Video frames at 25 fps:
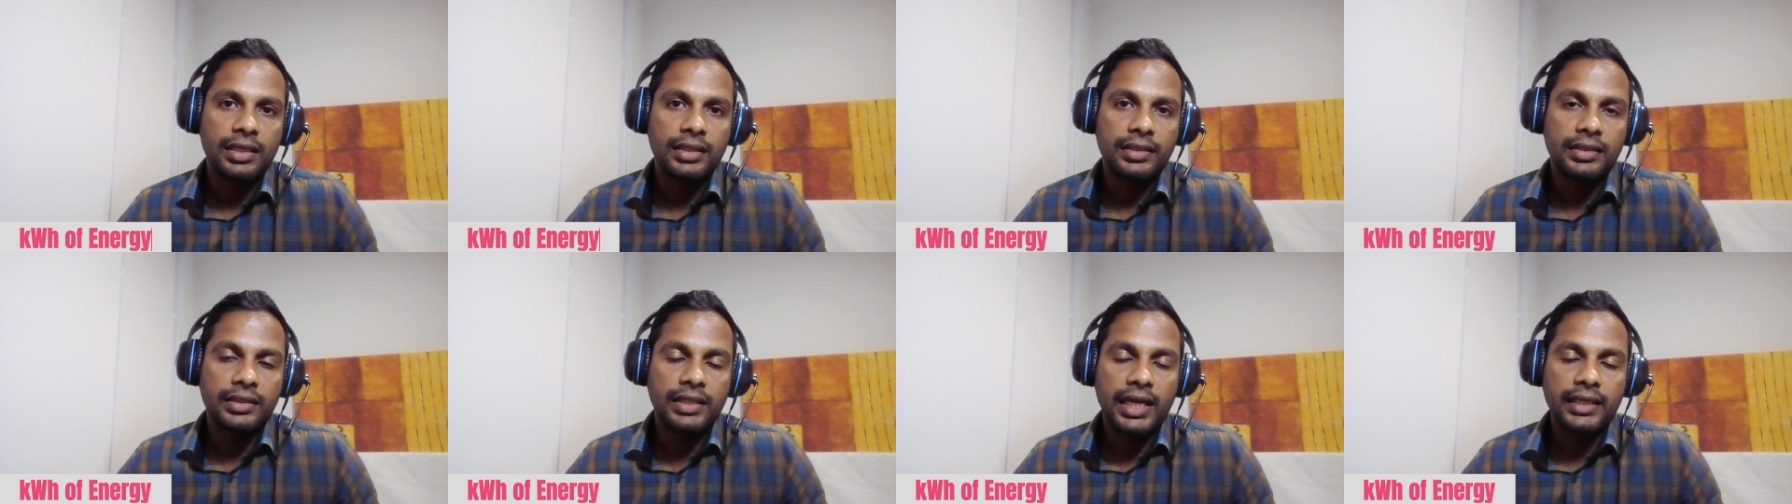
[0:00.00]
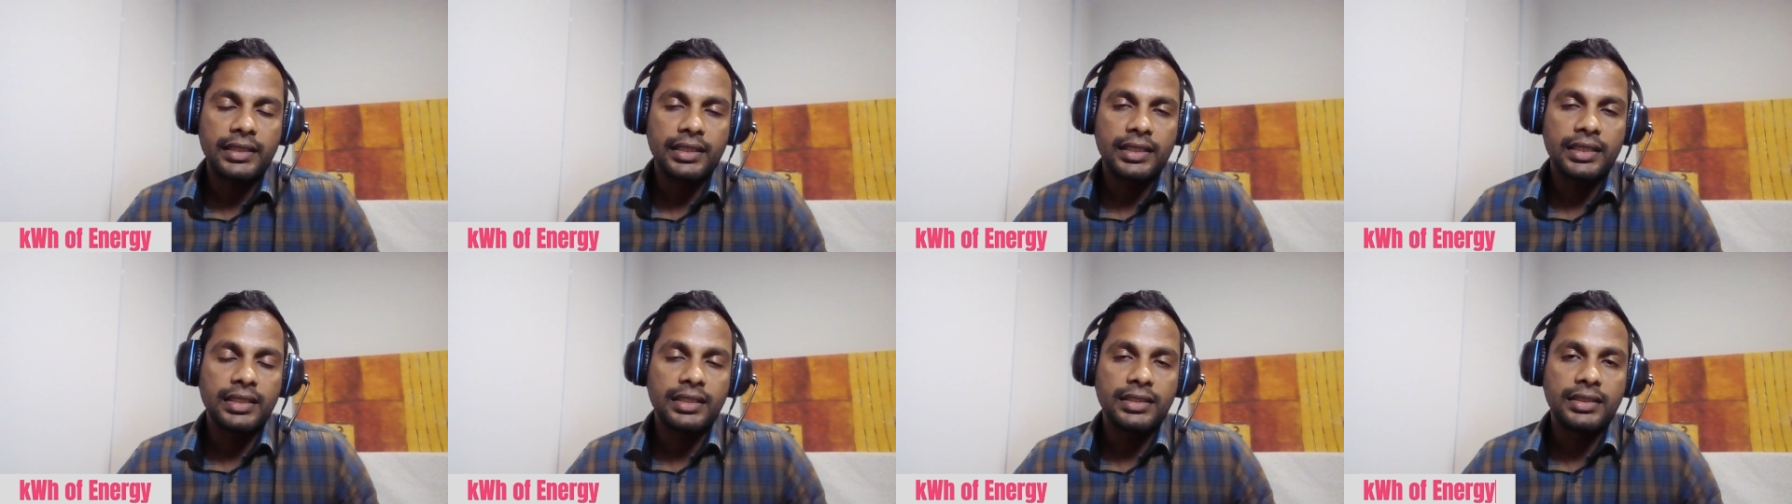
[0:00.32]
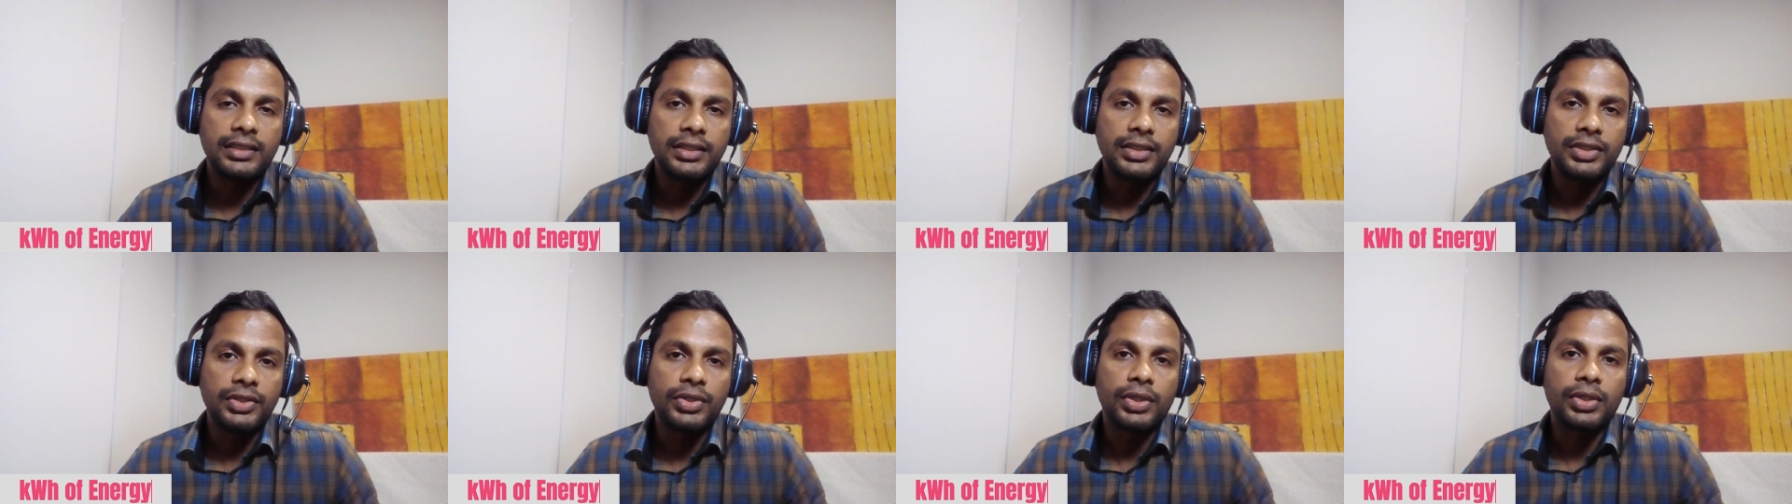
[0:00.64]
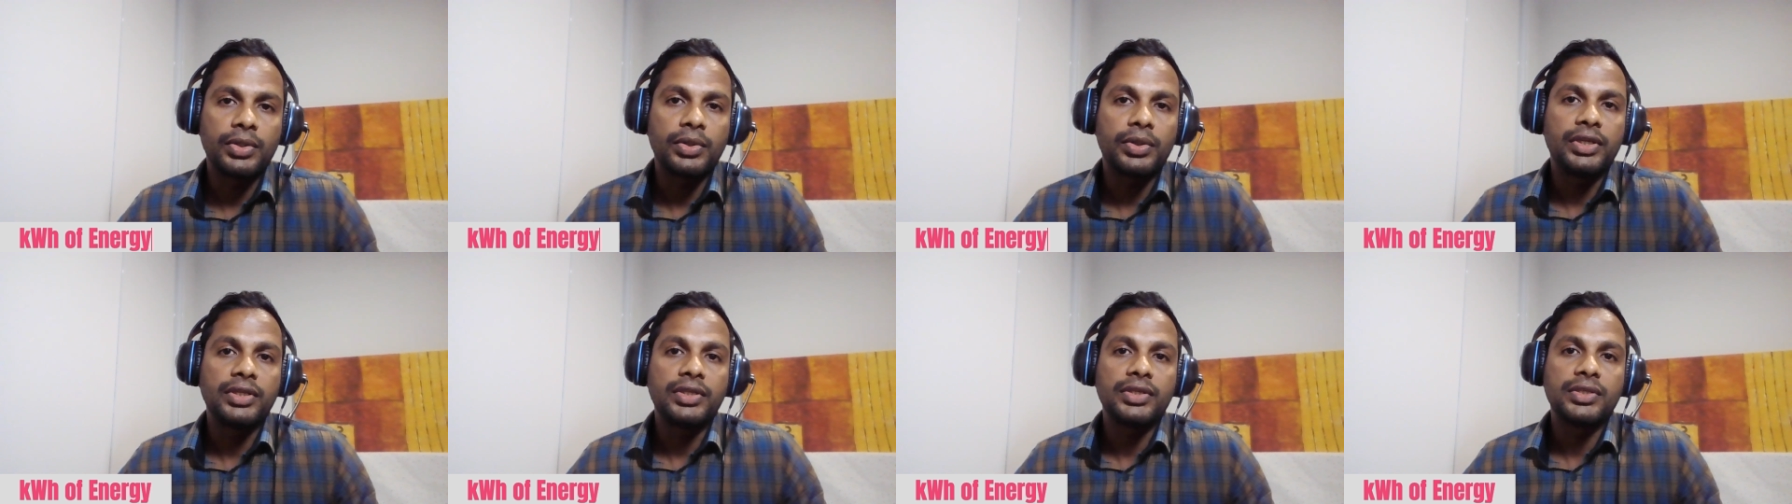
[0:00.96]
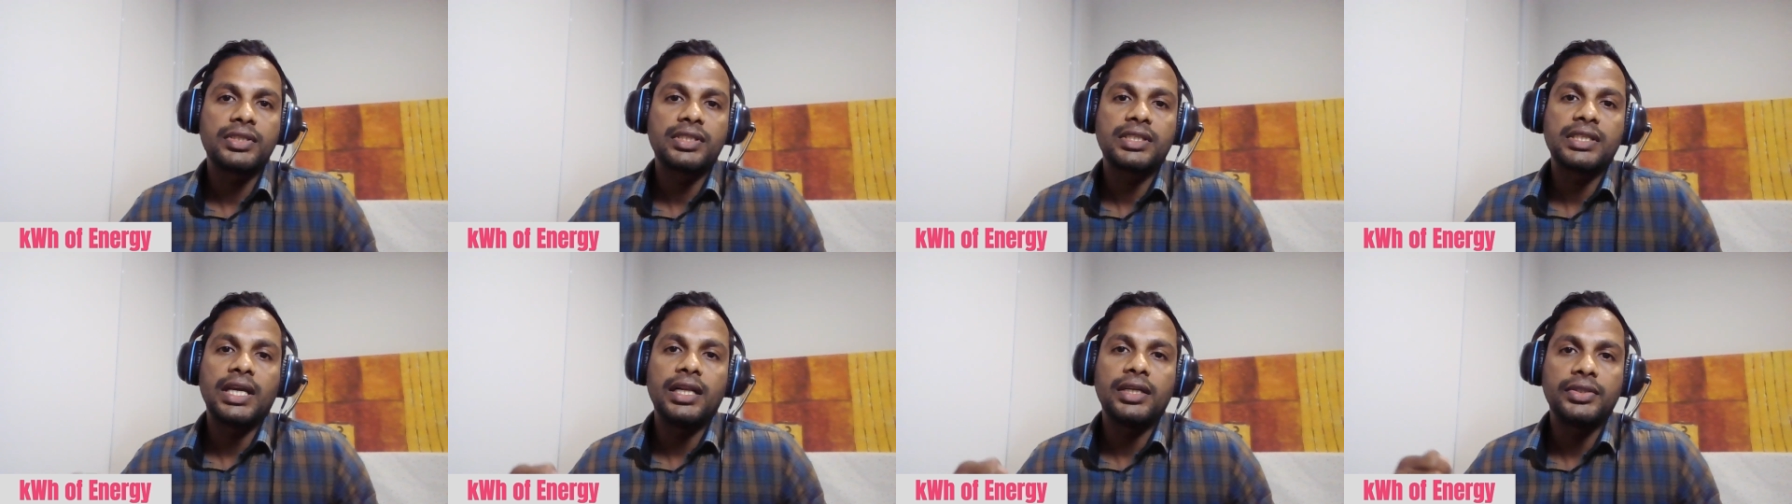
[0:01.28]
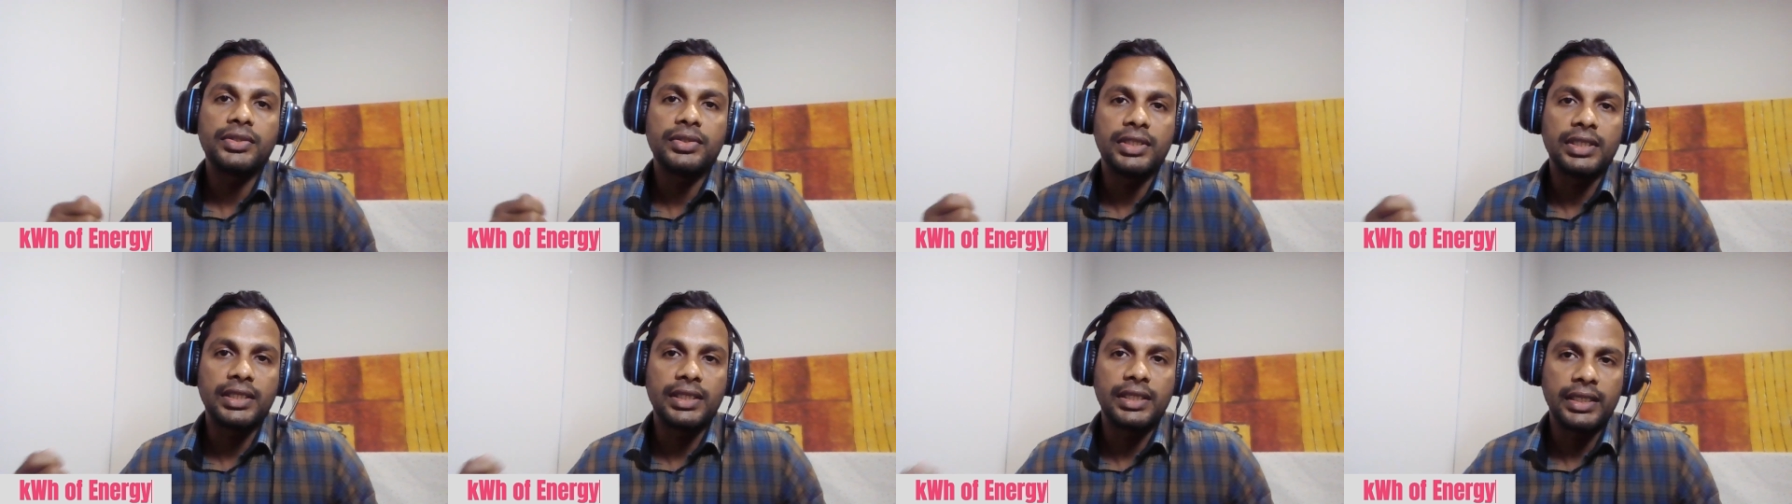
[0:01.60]
That energy you're going to sell
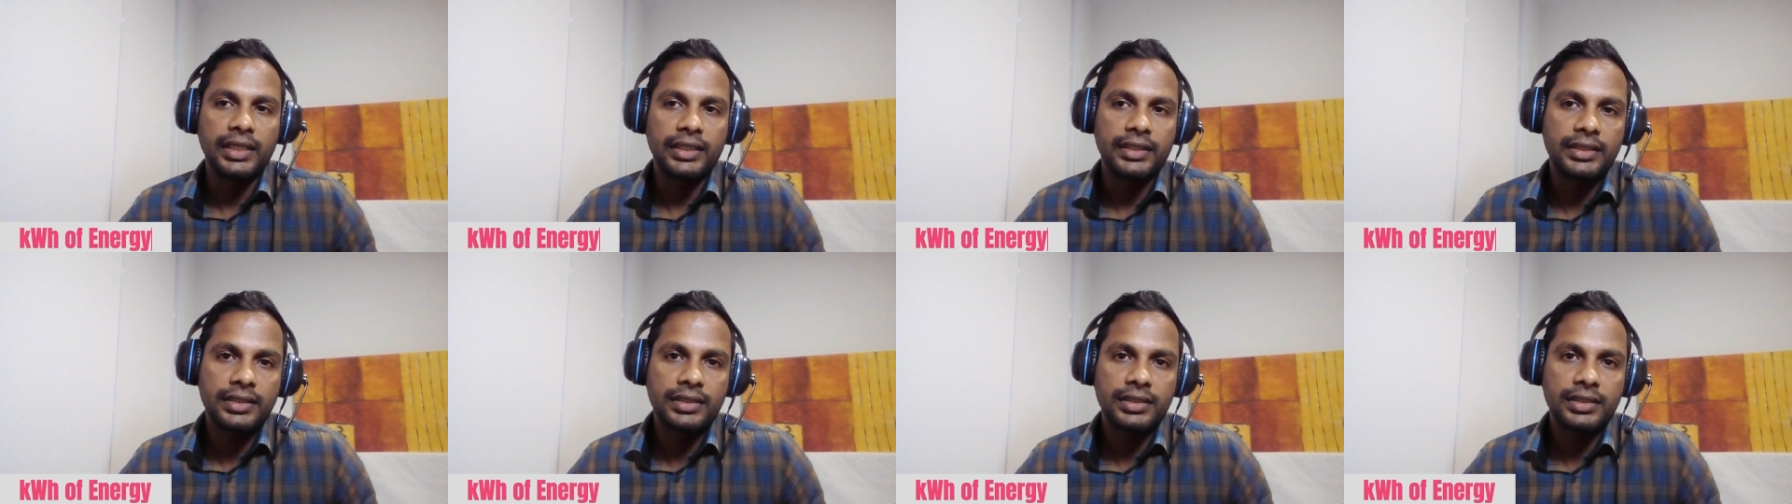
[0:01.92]
to the grid.